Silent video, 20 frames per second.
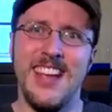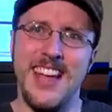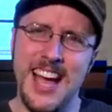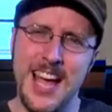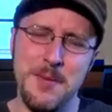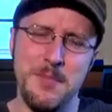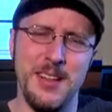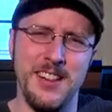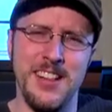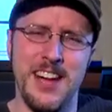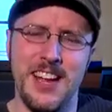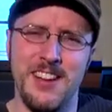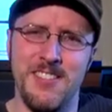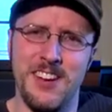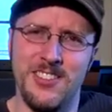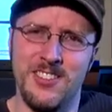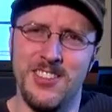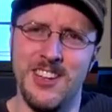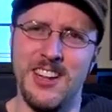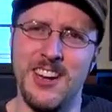I'd be lying if
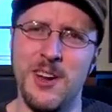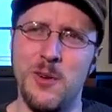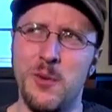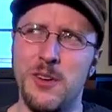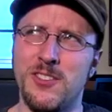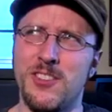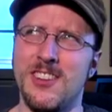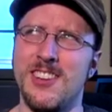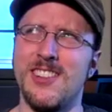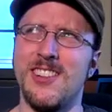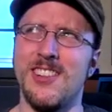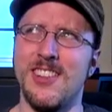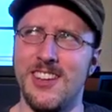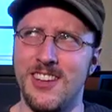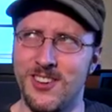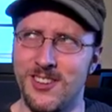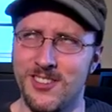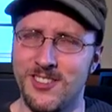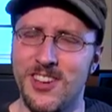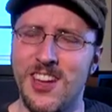I said I wasn't a
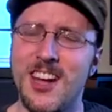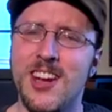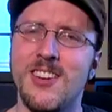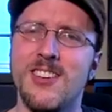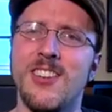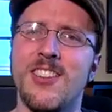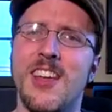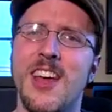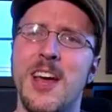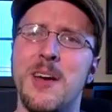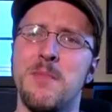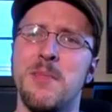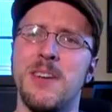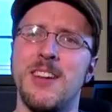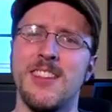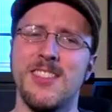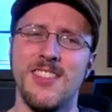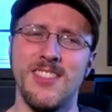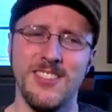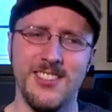little tired of that, but
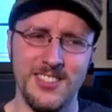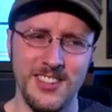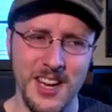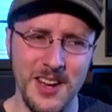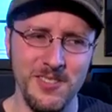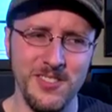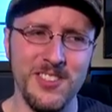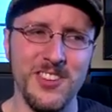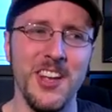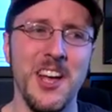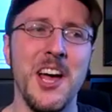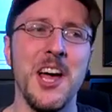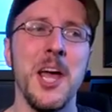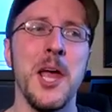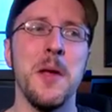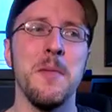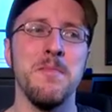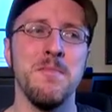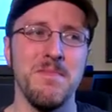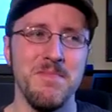at the same
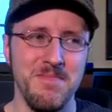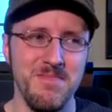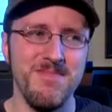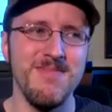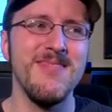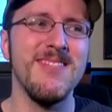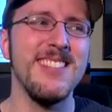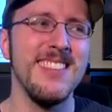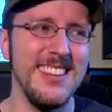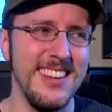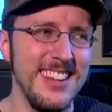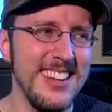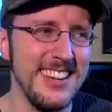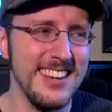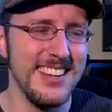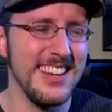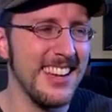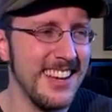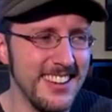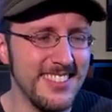time,
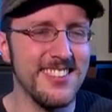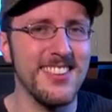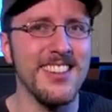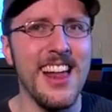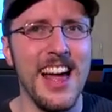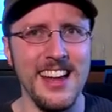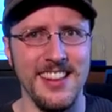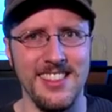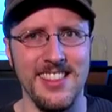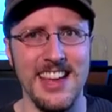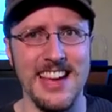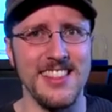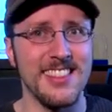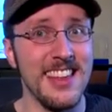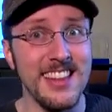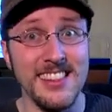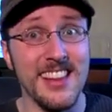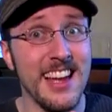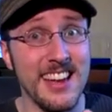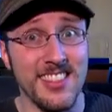kids like that.
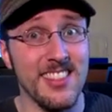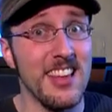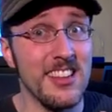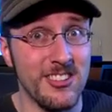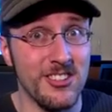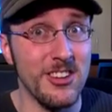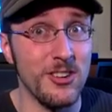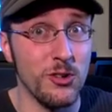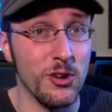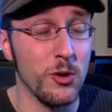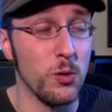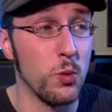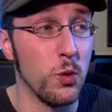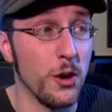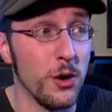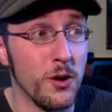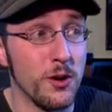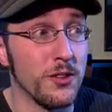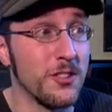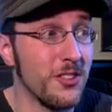They like that secret
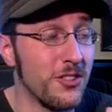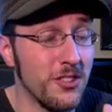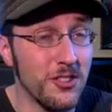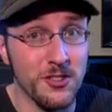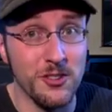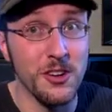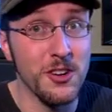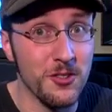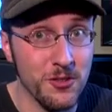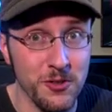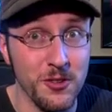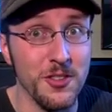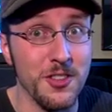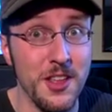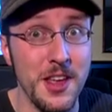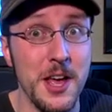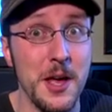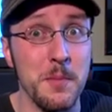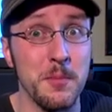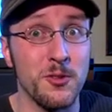world. This is just for
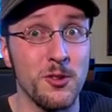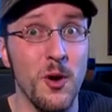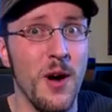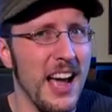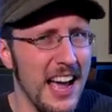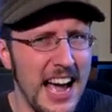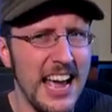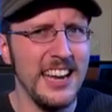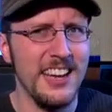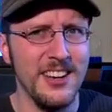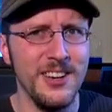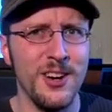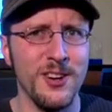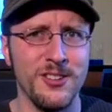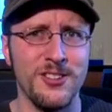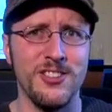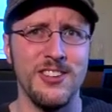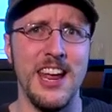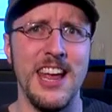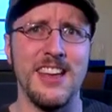them. So I can
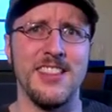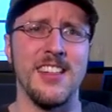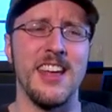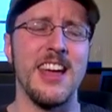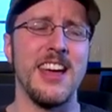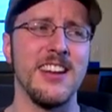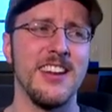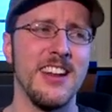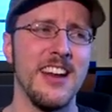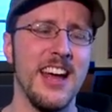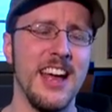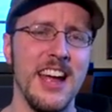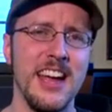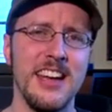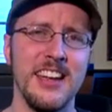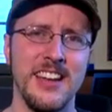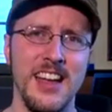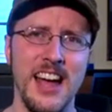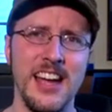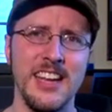understand that, and
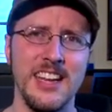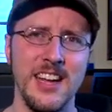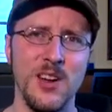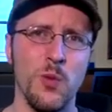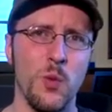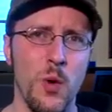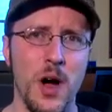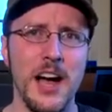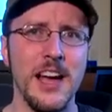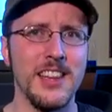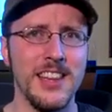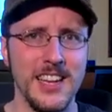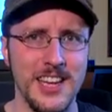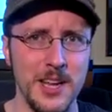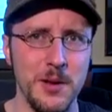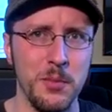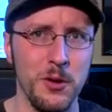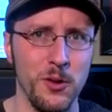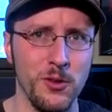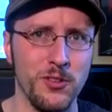I get why they
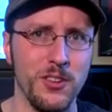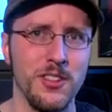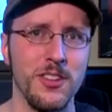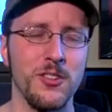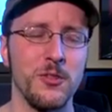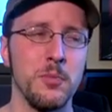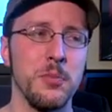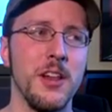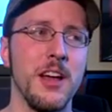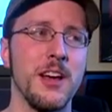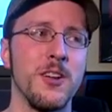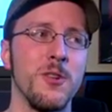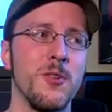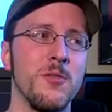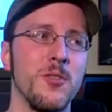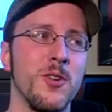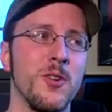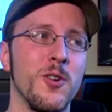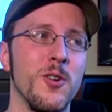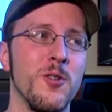keep using this plot
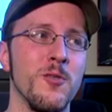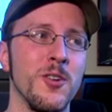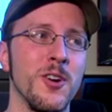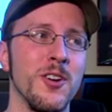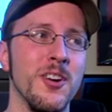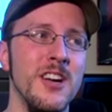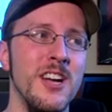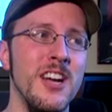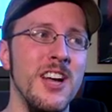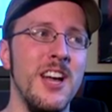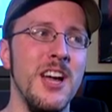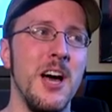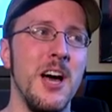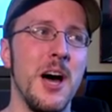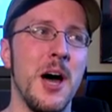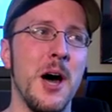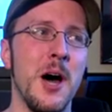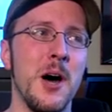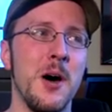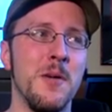over and over.
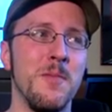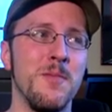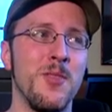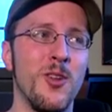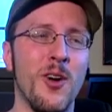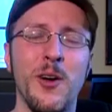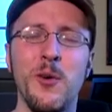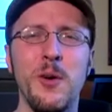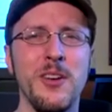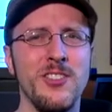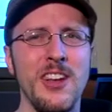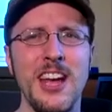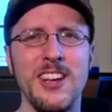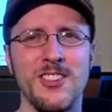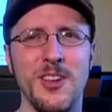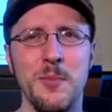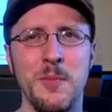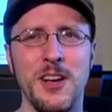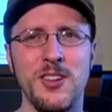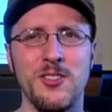Though I was
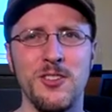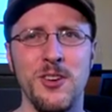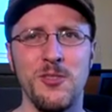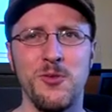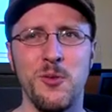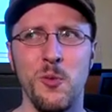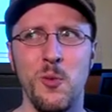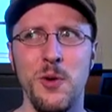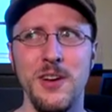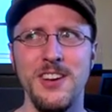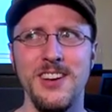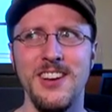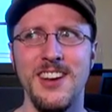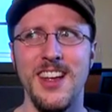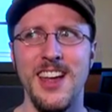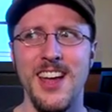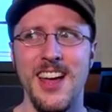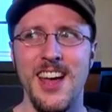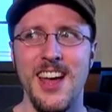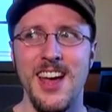asking myself,
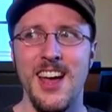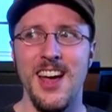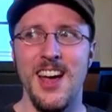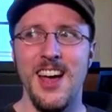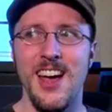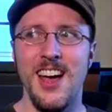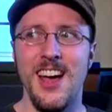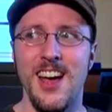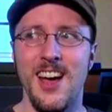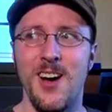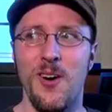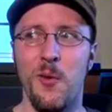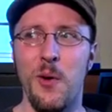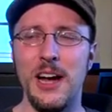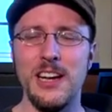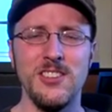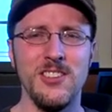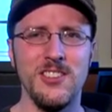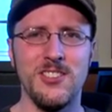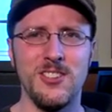
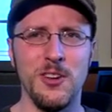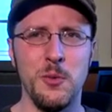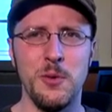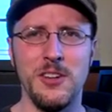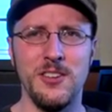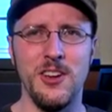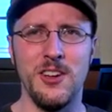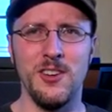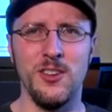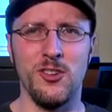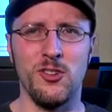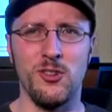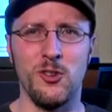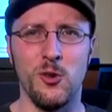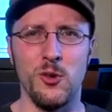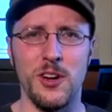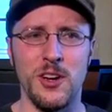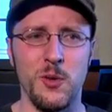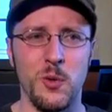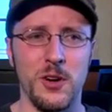why hasn't someone done a
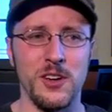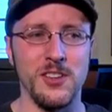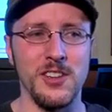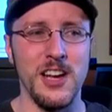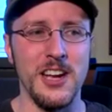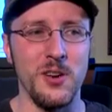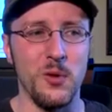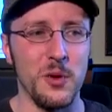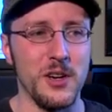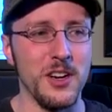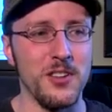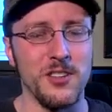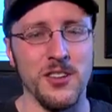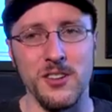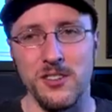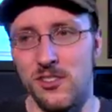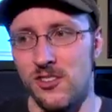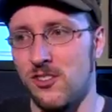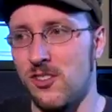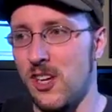story where, like, whatever,
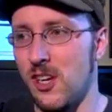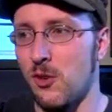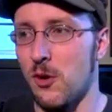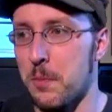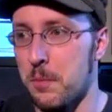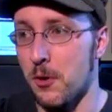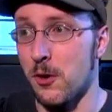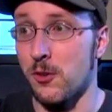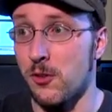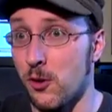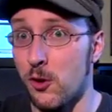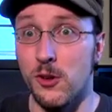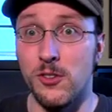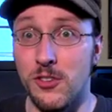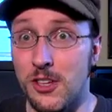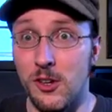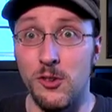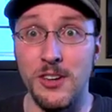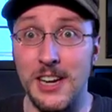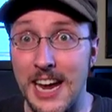there's a secret person or a
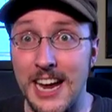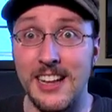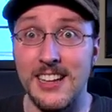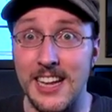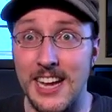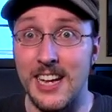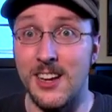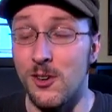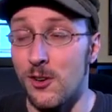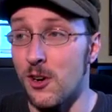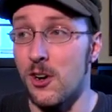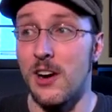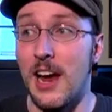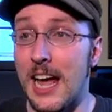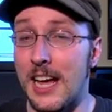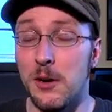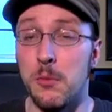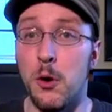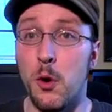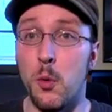secret alien or
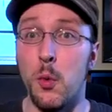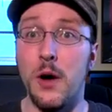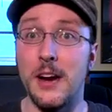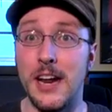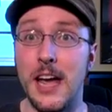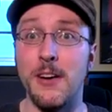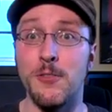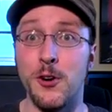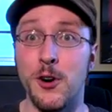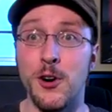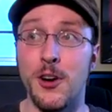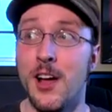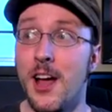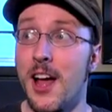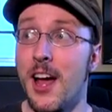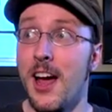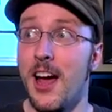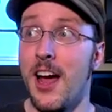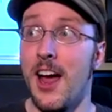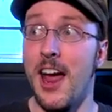animal, whatever,
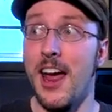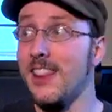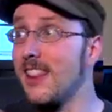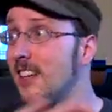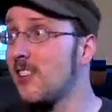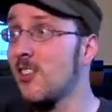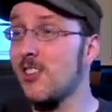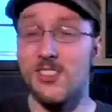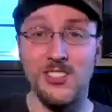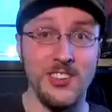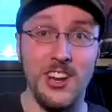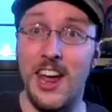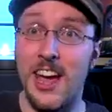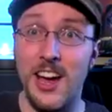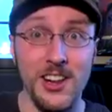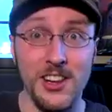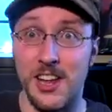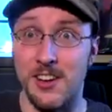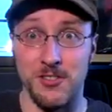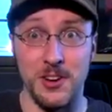and they just
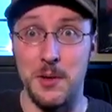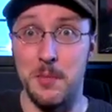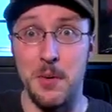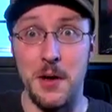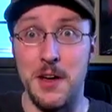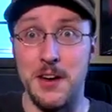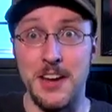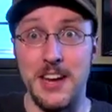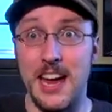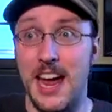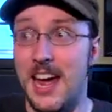tell everybody,